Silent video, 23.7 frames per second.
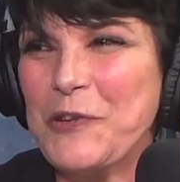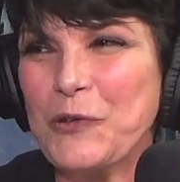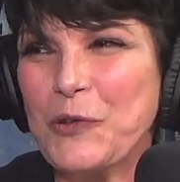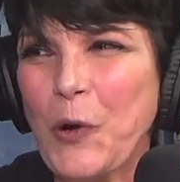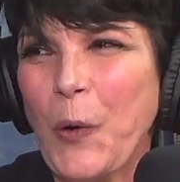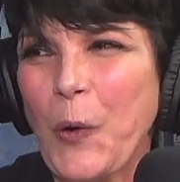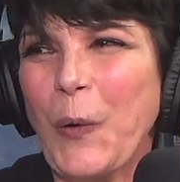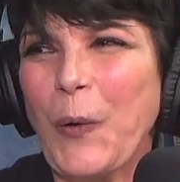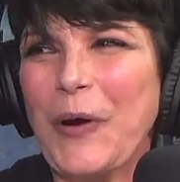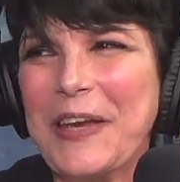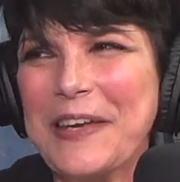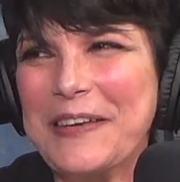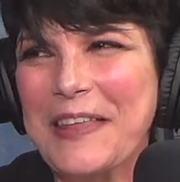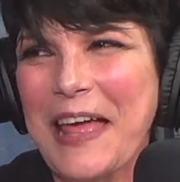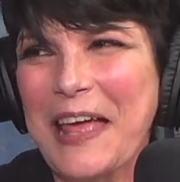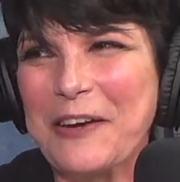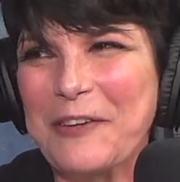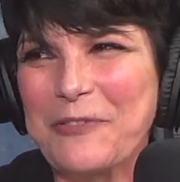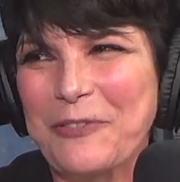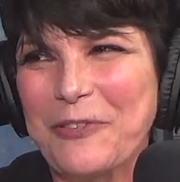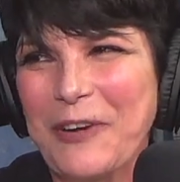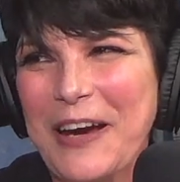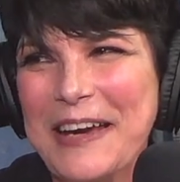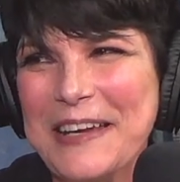you coined that
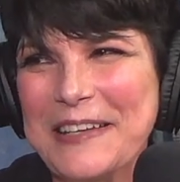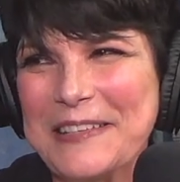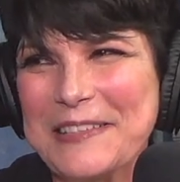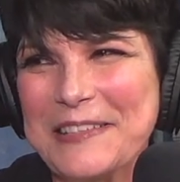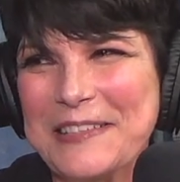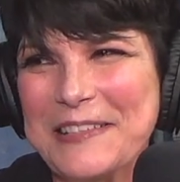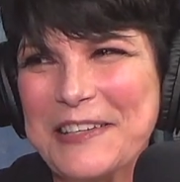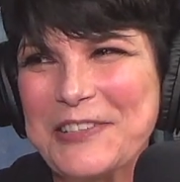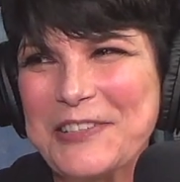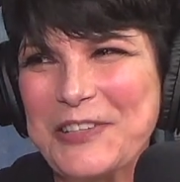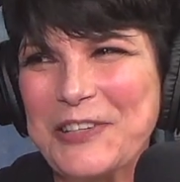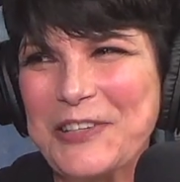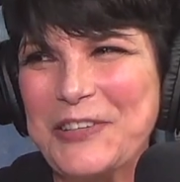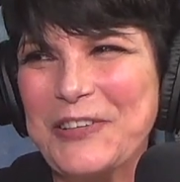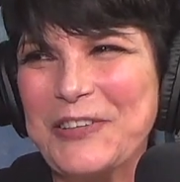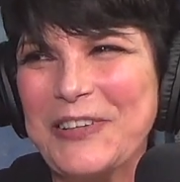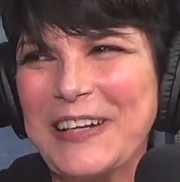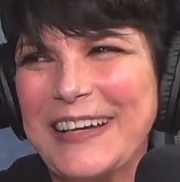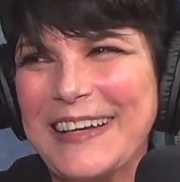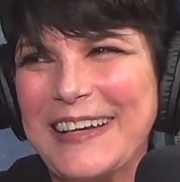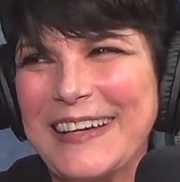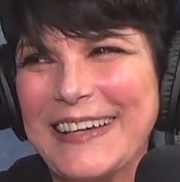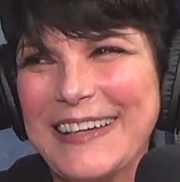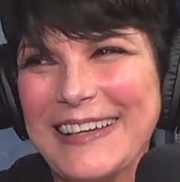phrase, did right, you?
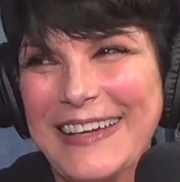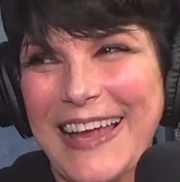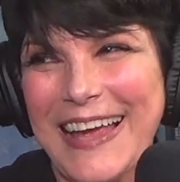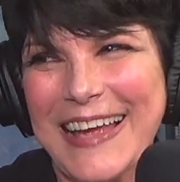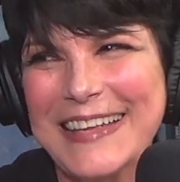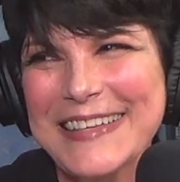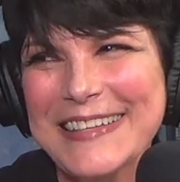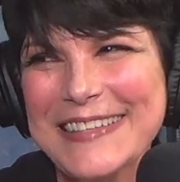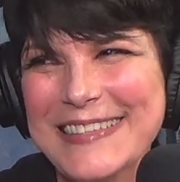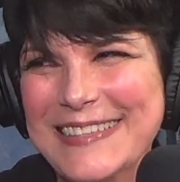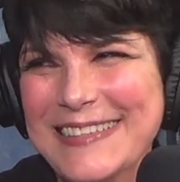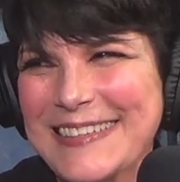That, yes.